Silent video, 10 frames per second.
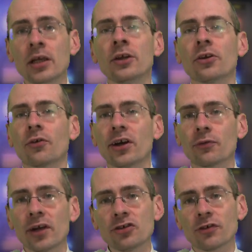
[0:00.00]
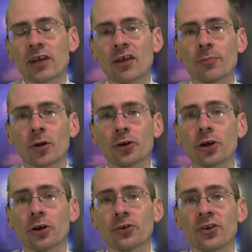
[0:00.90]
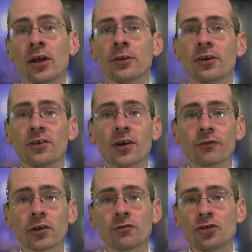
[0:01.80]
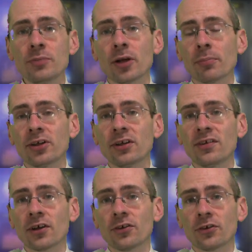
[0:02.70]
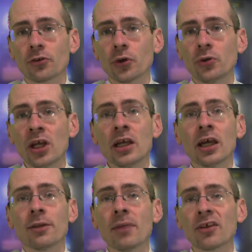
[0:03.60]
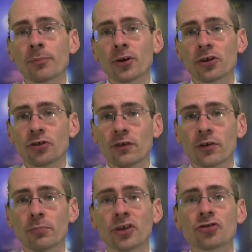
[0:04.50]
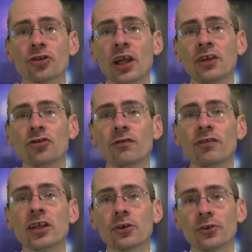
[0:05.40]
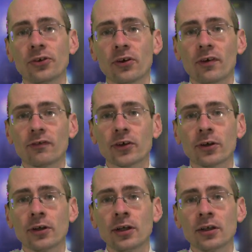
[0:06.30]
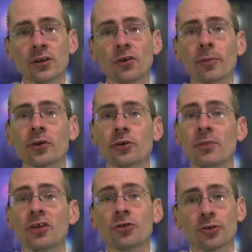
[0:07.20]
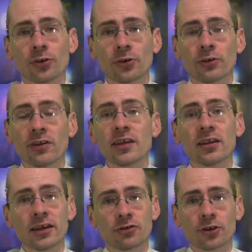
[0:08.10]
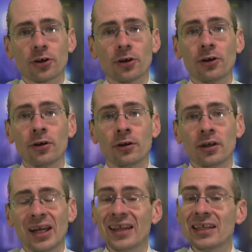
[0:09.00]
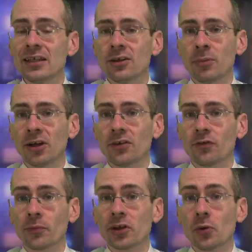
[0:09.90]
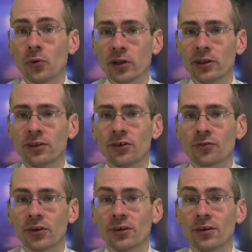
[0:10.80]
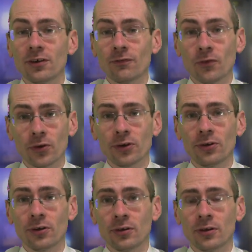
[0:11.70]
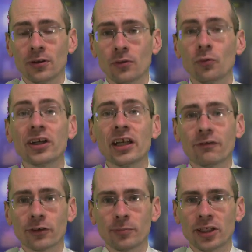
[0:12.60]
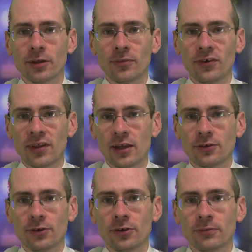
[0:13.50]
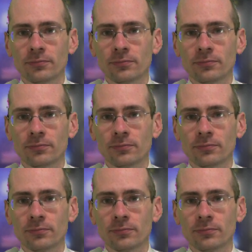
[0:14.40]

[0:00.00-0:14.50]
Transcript: The greater range of gas-powered cars, the discovery of cheap and abundant Texas crude, and the mass production of combustion engine vehicles, however, conspired to make sure that the electric car, and the independence from the oil industry that it afforded, would never become the standard.